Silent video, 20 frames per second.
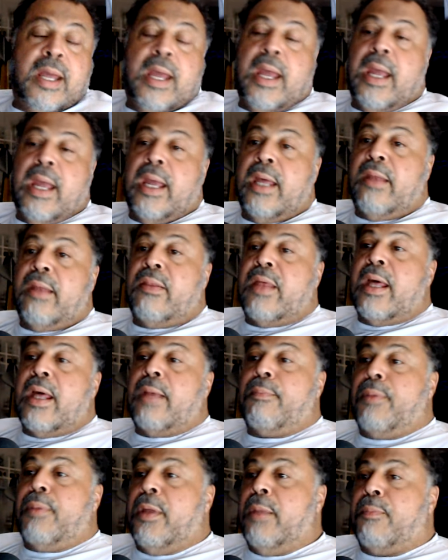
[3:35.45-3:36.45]
and
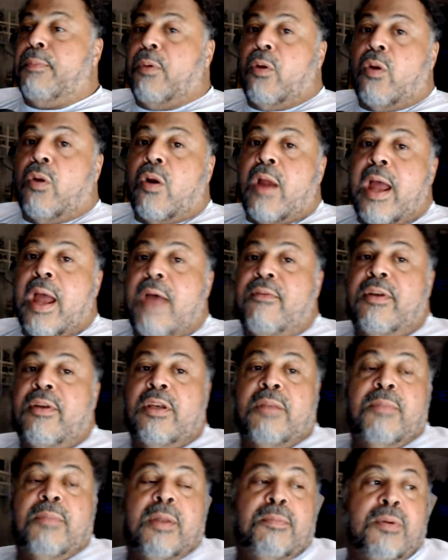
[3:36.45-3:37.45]
that people are having
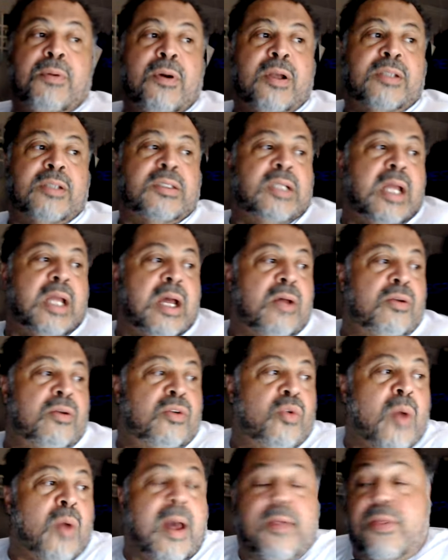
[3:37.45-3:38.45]
to be pushed. Now,
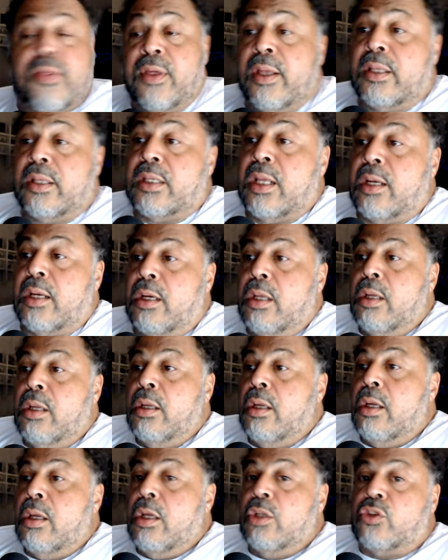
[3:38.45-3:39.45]
do I think that
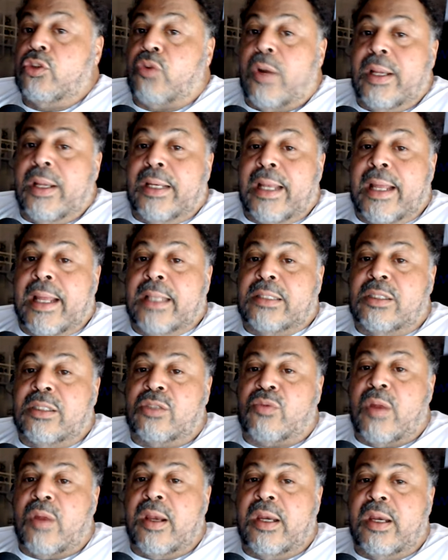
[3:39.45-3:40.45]
Trey Lance
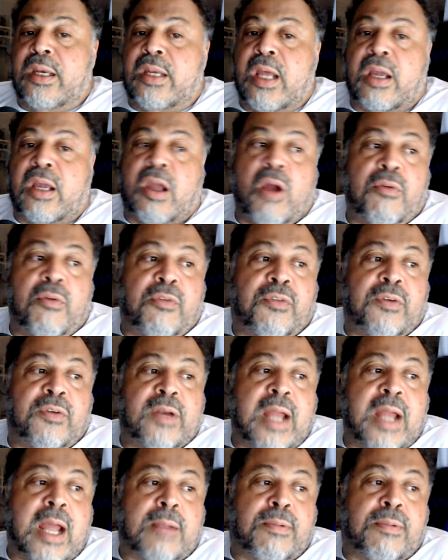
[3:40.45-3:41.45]
is ready to take over for
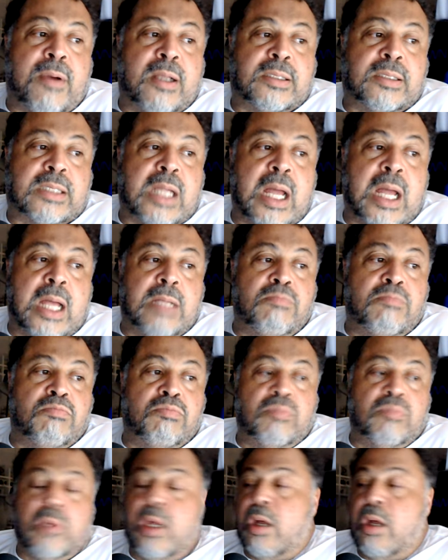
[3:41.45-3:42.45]
Dak Prescott?
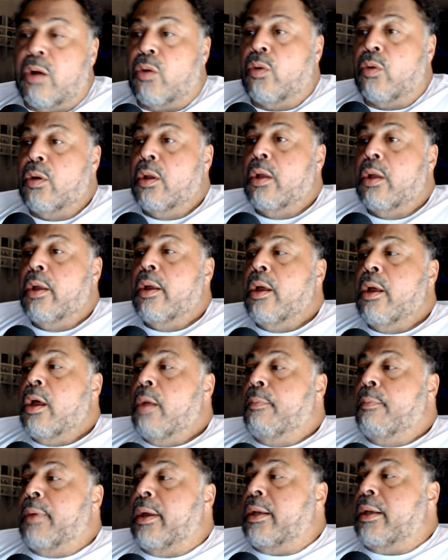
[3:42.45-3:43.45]
No,
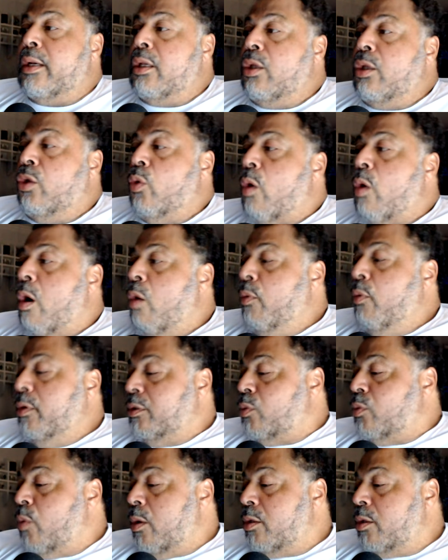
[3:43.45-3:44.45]
but you
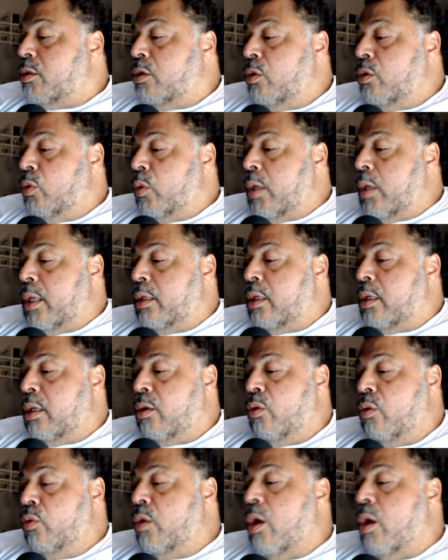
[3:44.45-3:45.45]
always want to, and, and
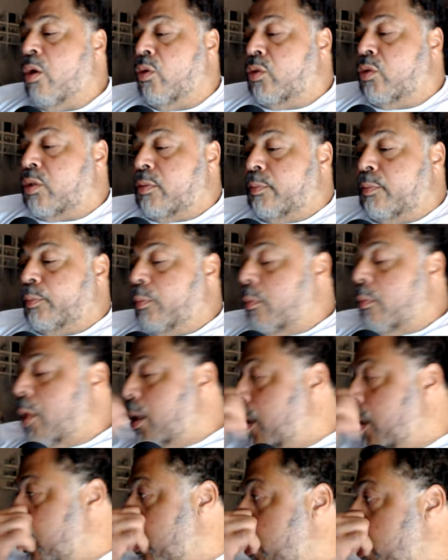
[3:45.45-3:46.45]
who knows,
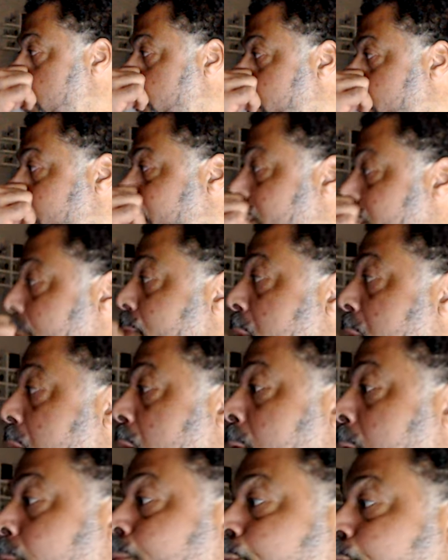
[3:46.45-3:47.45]
you know, football,